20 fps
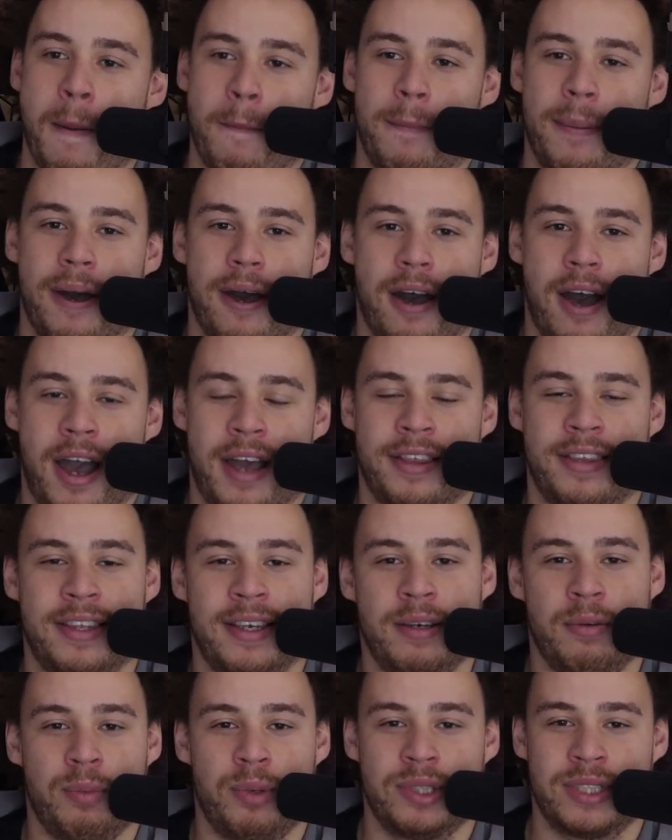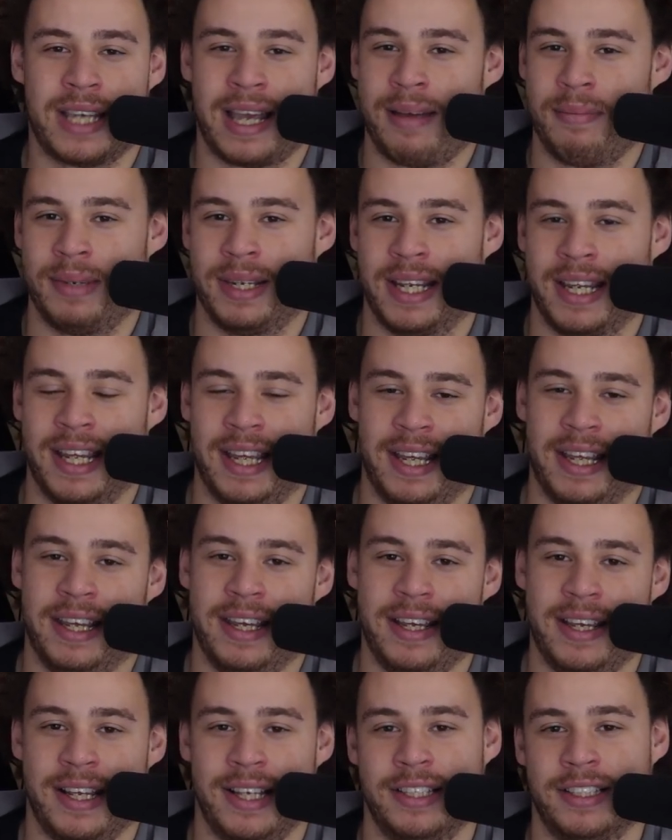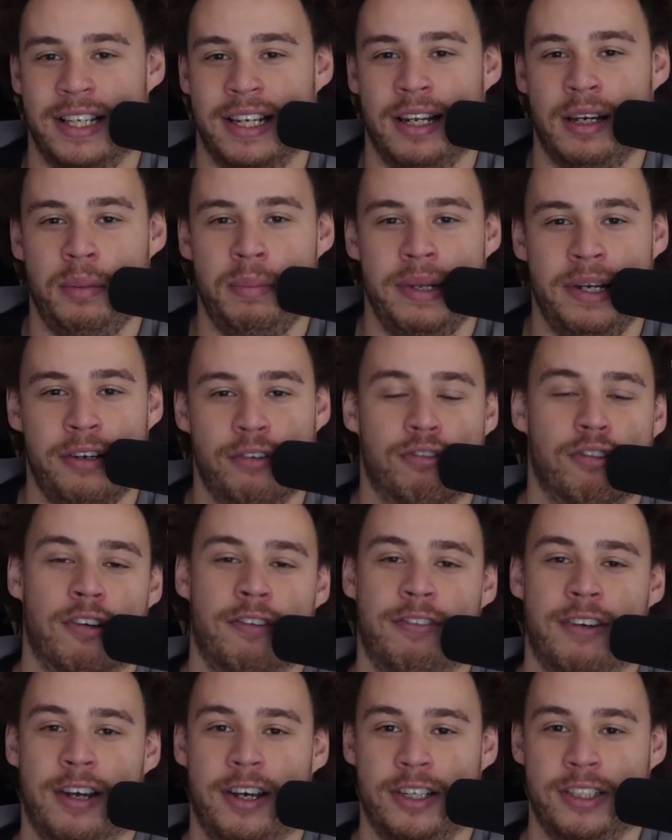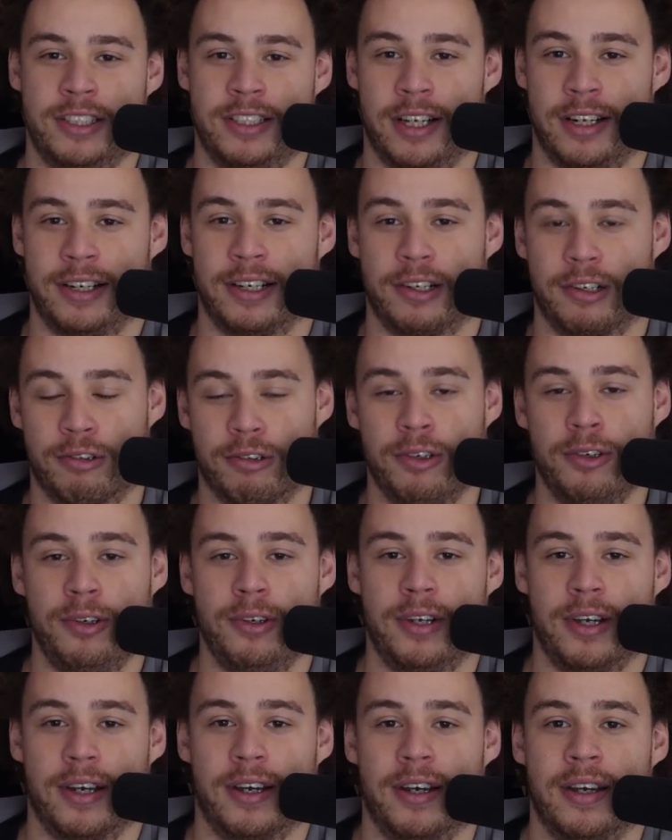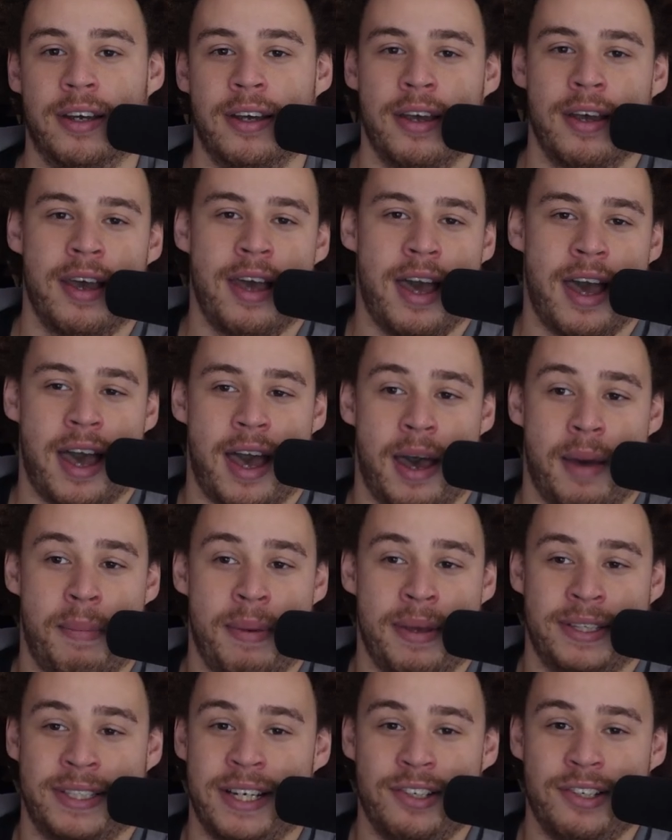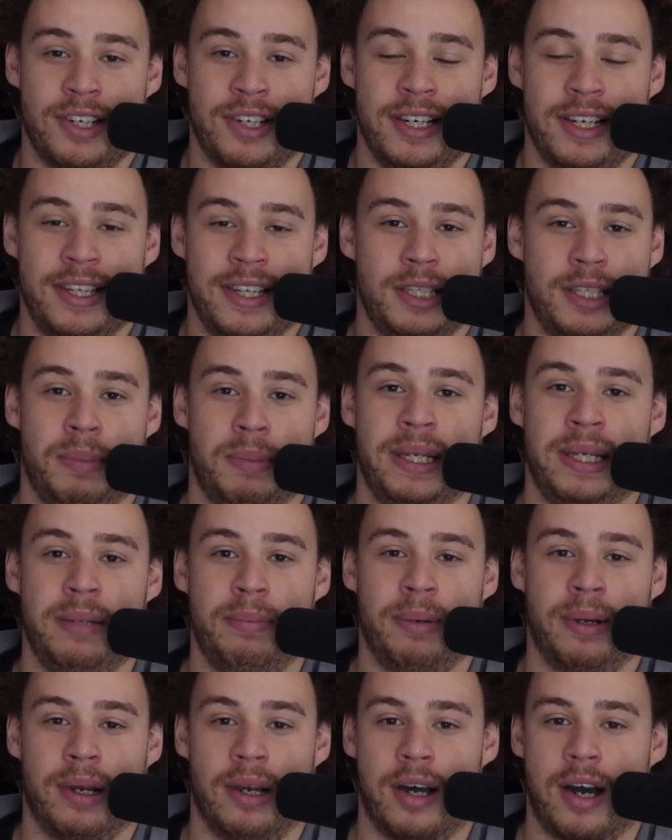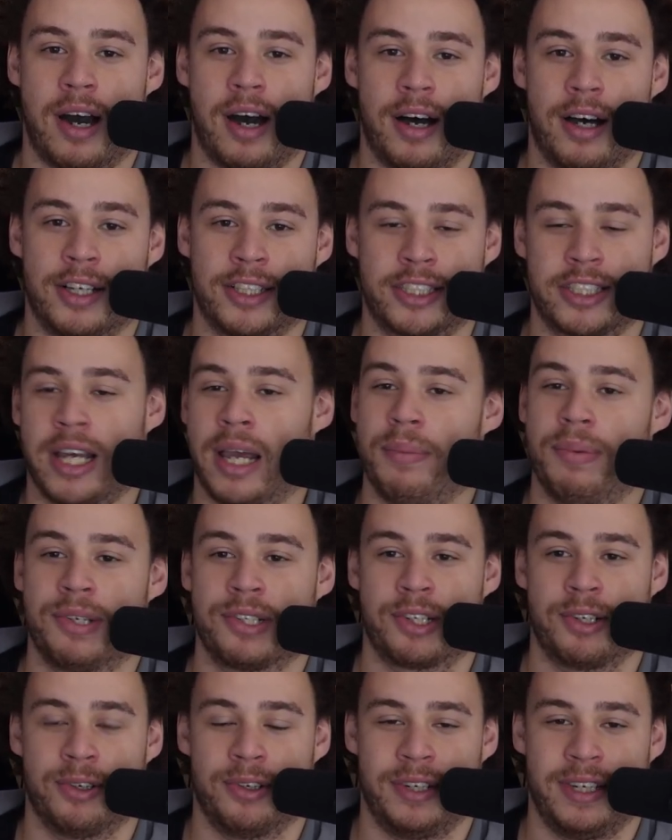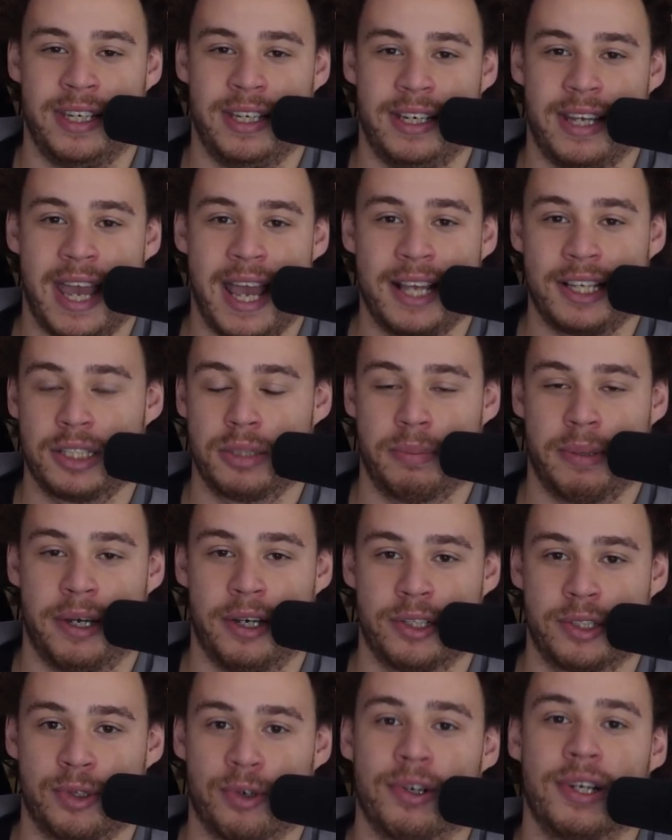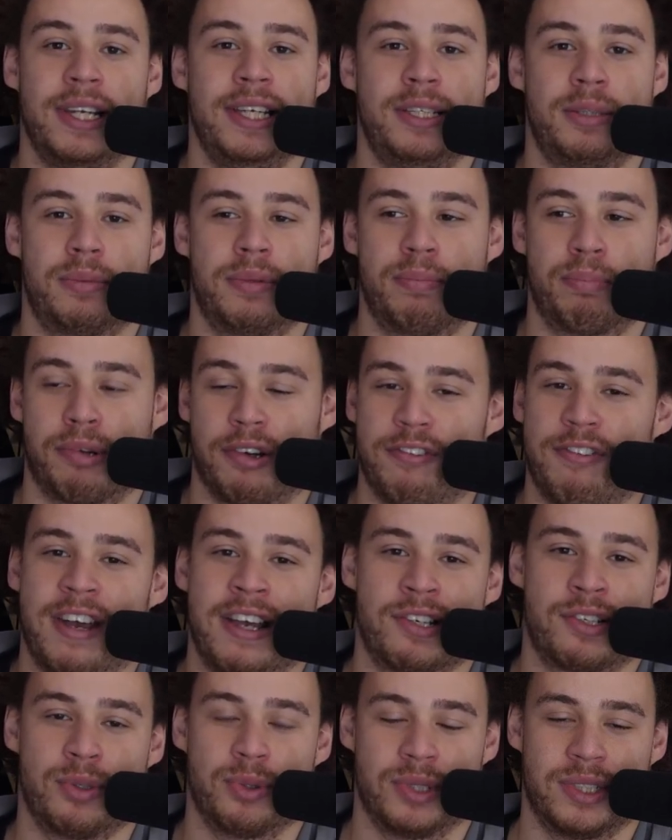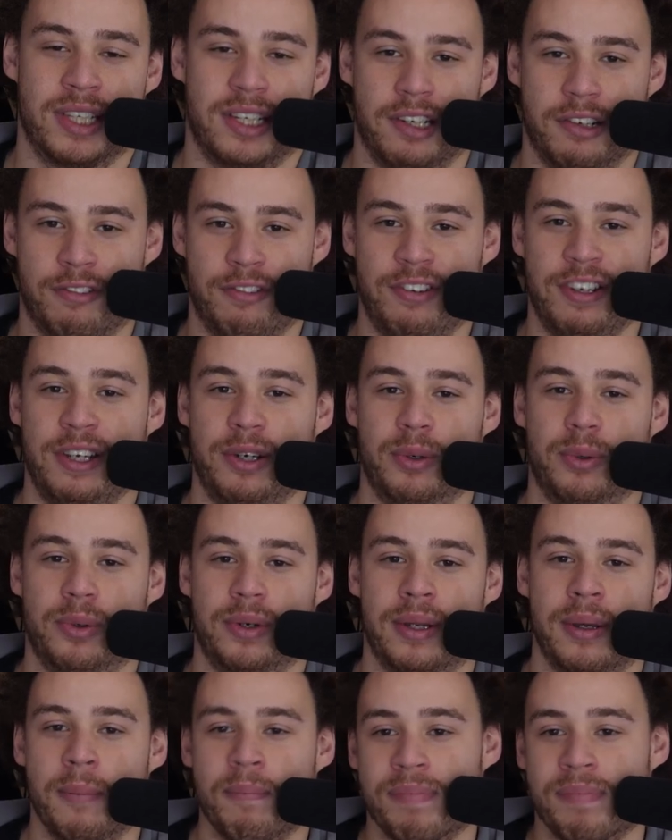But I think what's happening here is a little bit of reverse Dunning Kruger. Uh, but essentially, these people are cybersecurity experts, or at least professionals in the field,